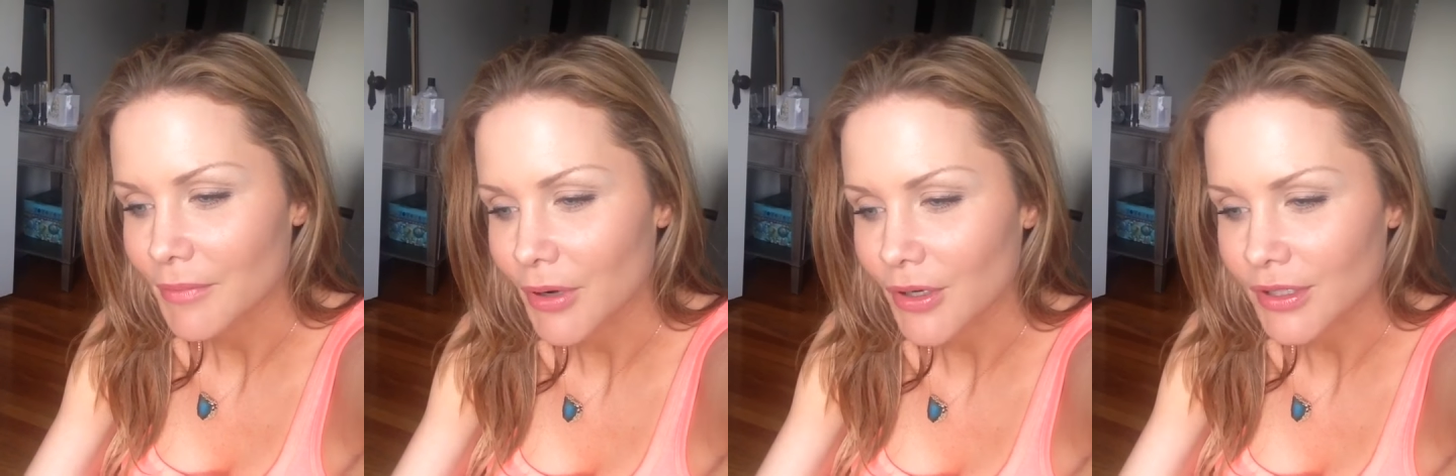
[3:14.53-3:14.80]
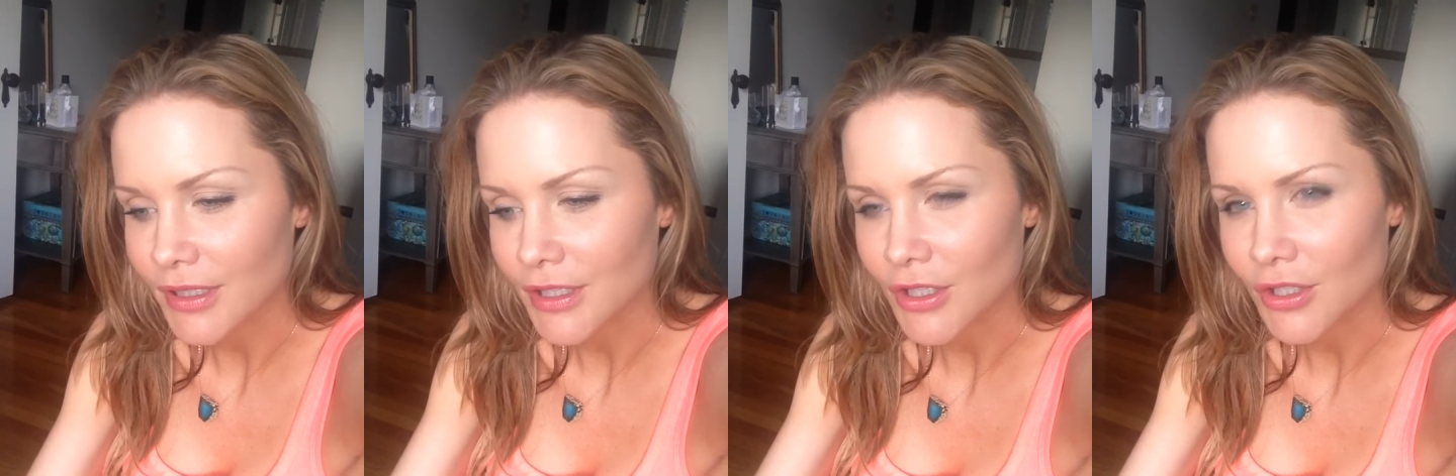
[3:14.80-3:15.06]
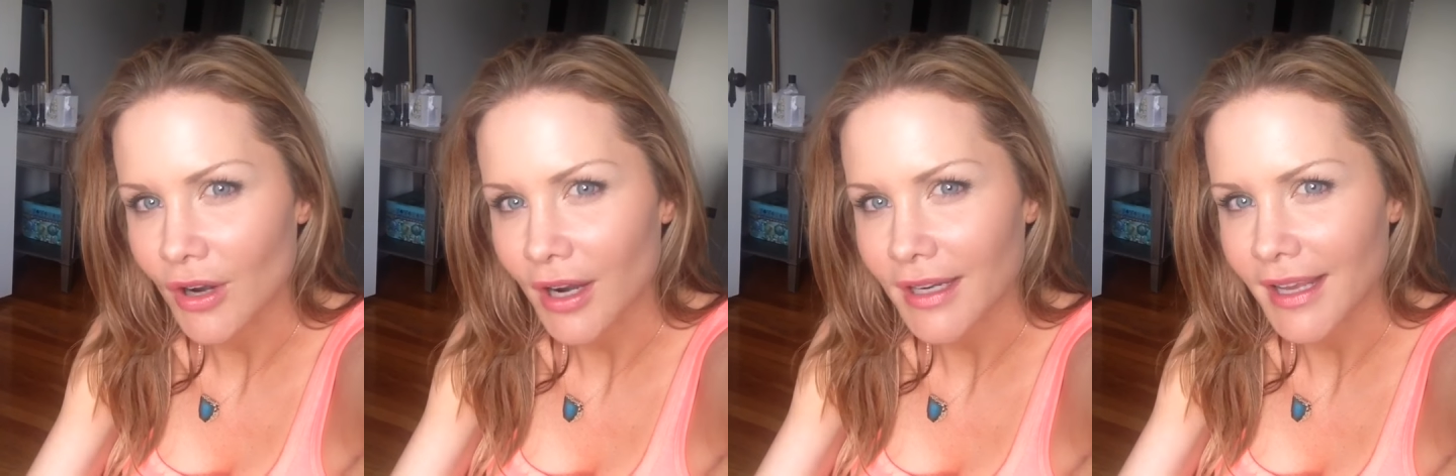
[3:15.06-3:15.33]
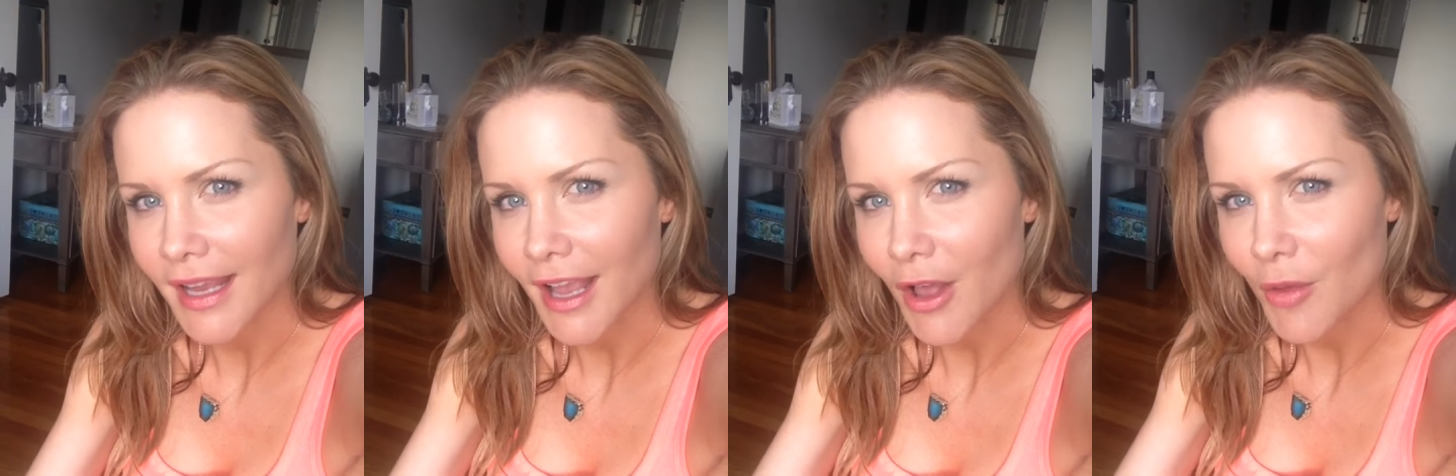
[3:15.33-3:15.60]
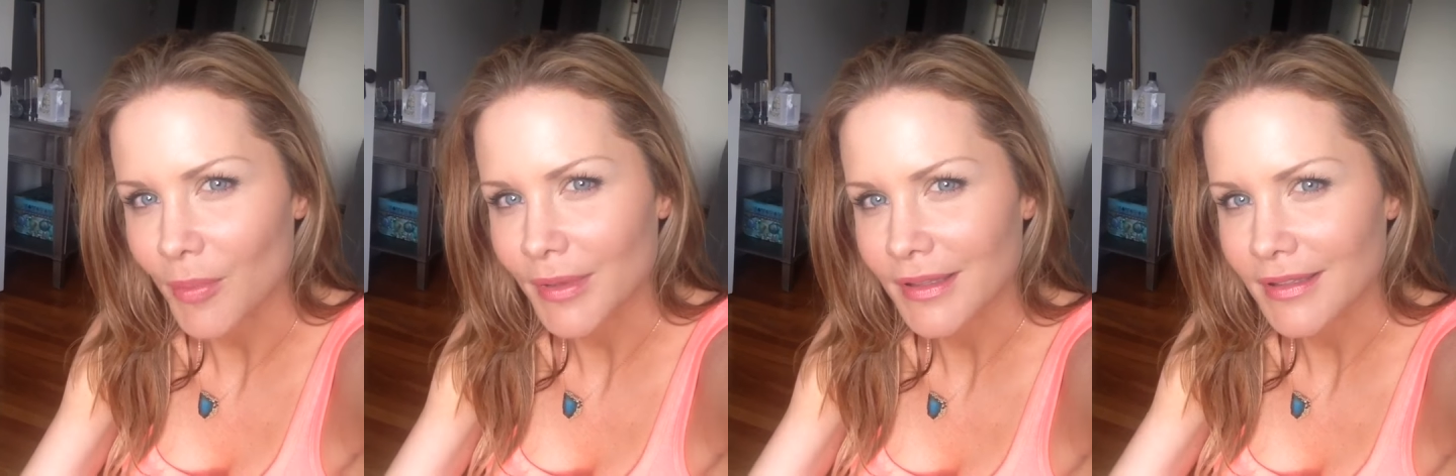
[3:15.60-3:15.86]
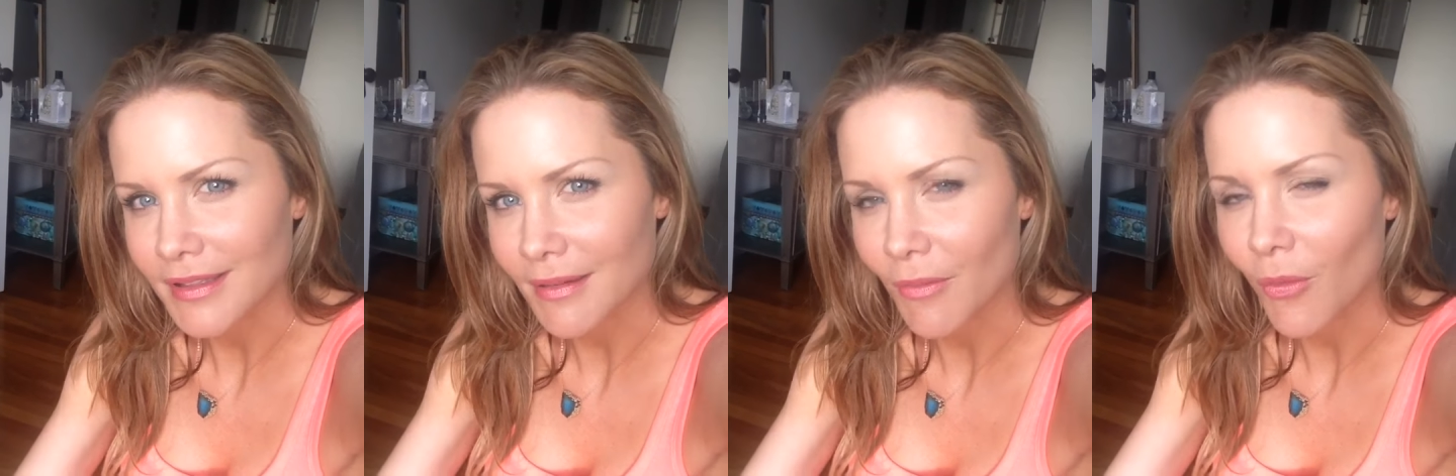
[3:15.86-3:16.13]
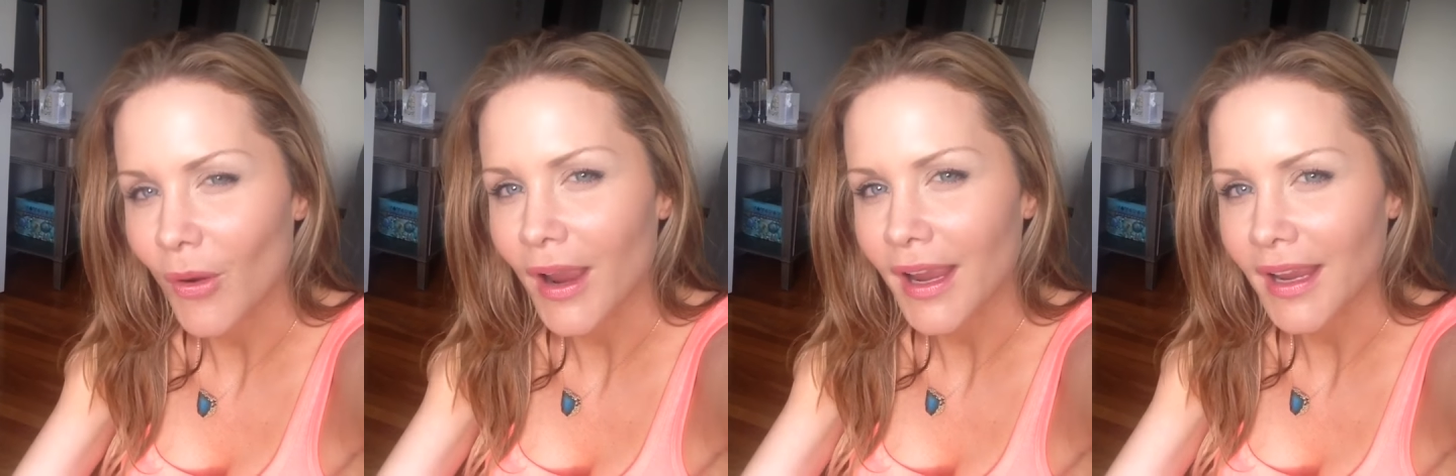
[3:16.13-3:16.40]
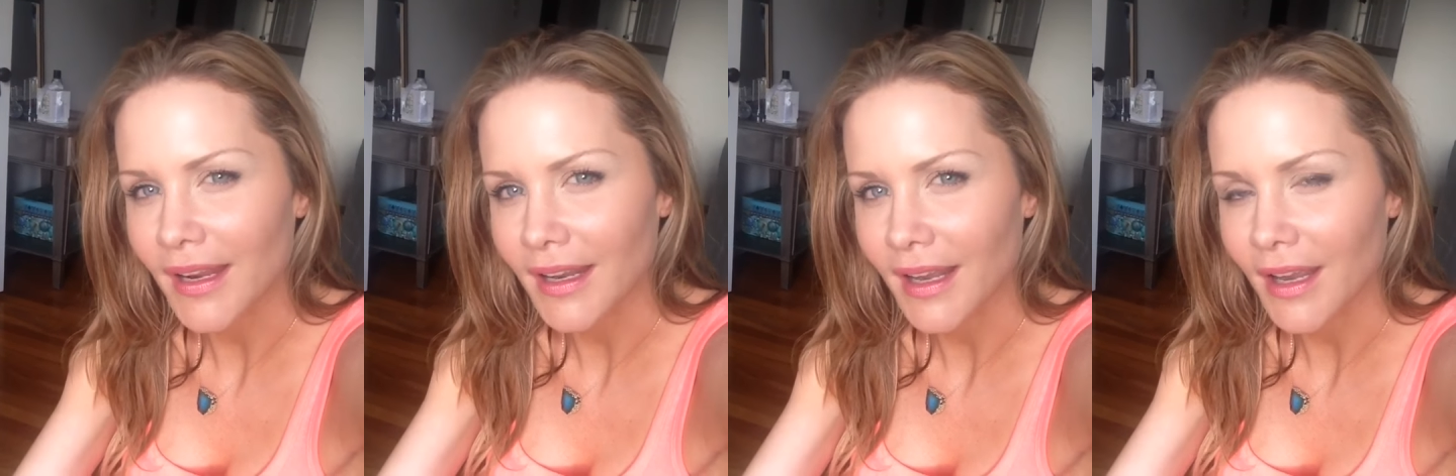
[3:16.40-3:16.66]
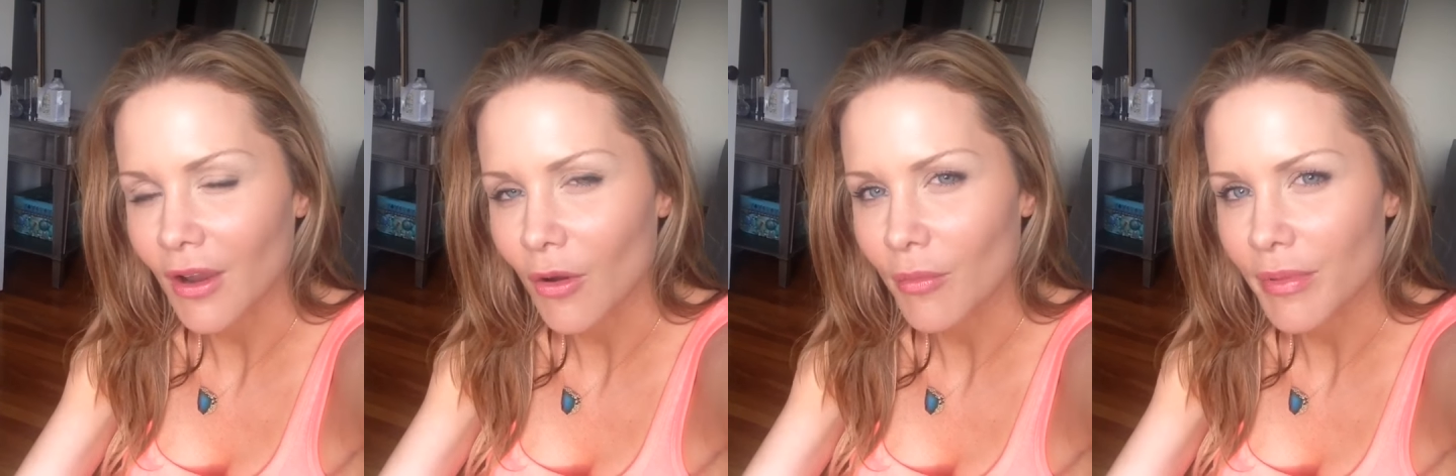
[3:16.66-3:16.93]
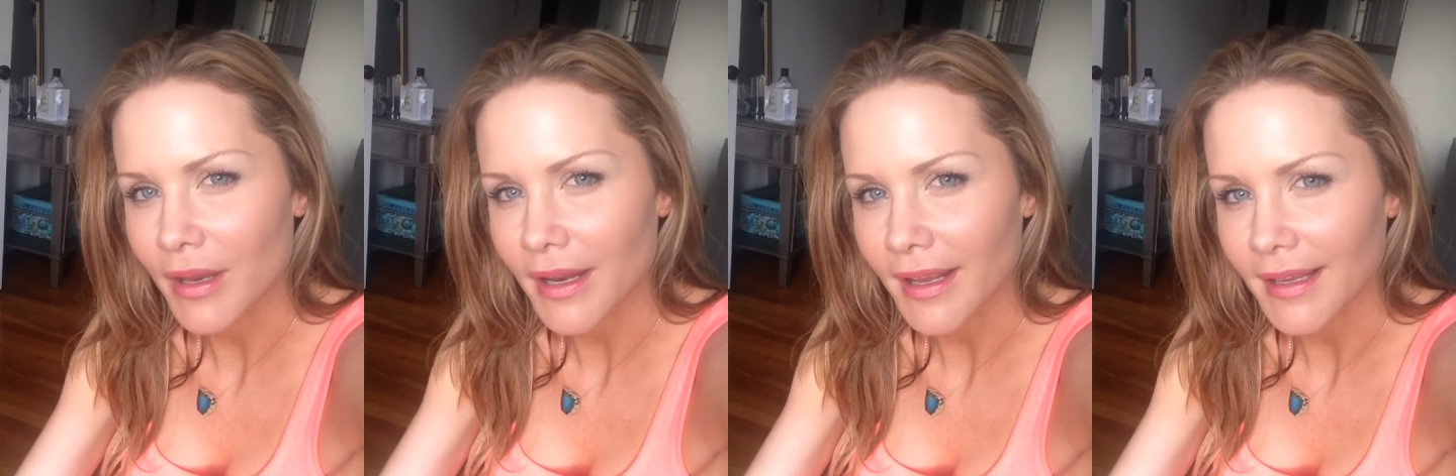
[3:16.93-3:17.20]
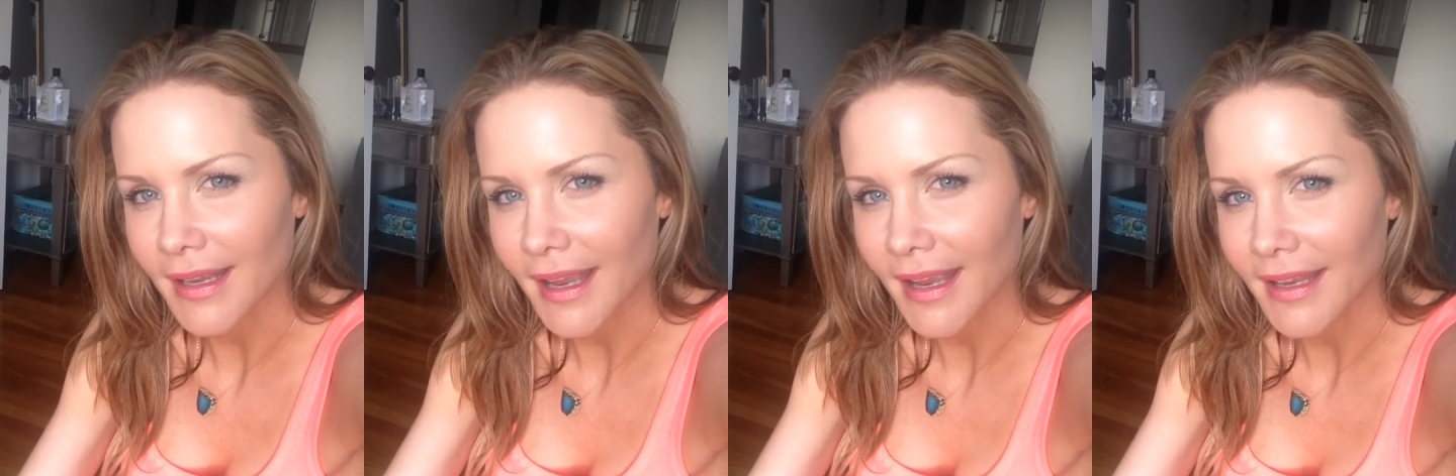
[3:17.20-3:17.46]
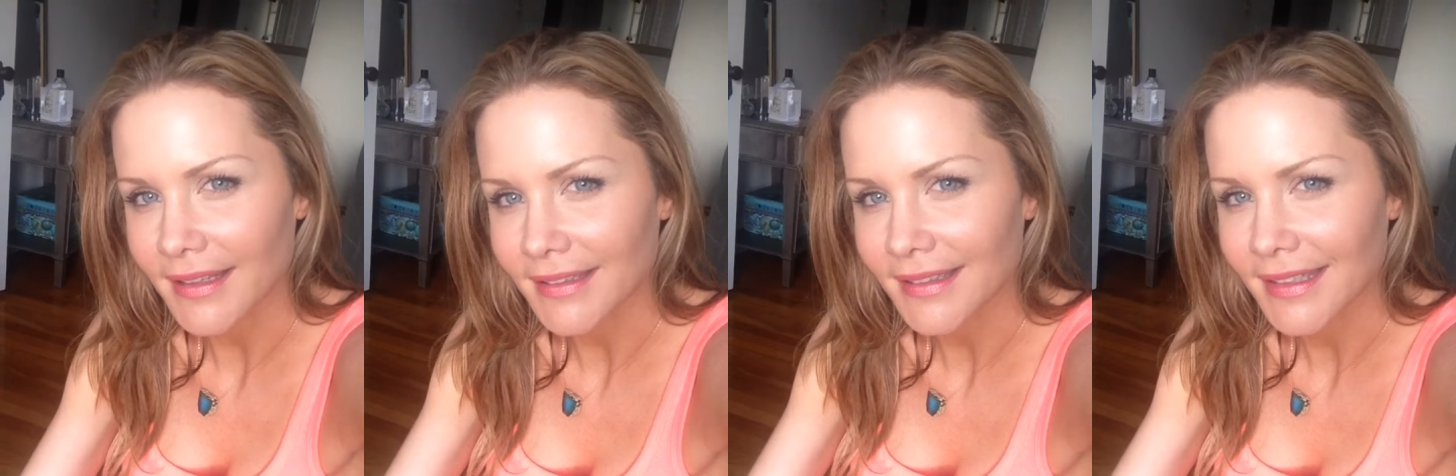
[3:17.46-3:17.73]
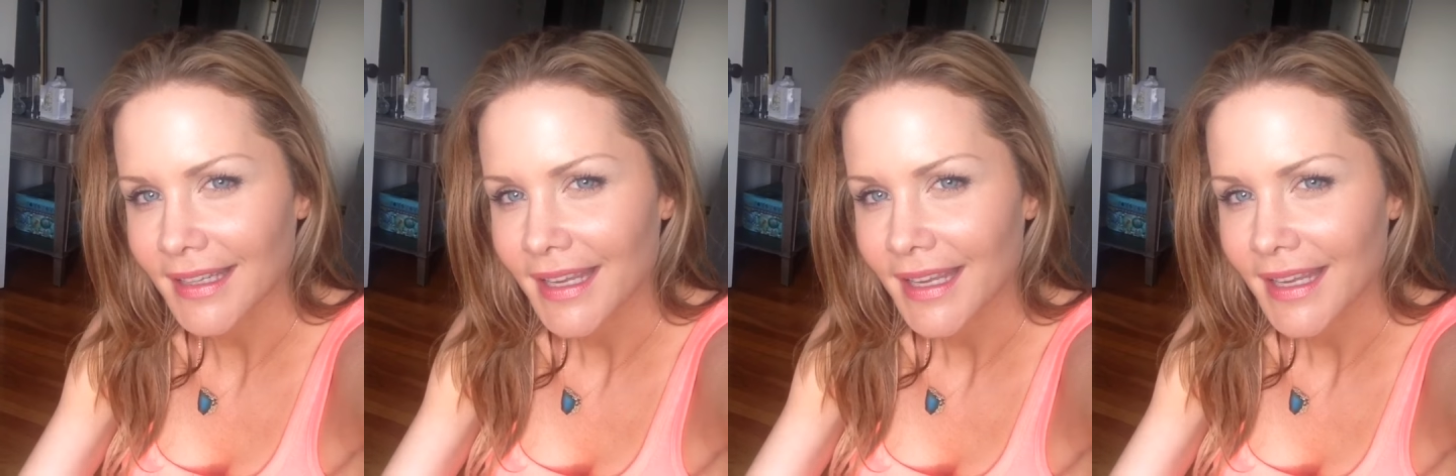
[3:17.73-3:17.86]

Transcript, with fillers: person trying to help in some way, and I hope that I can.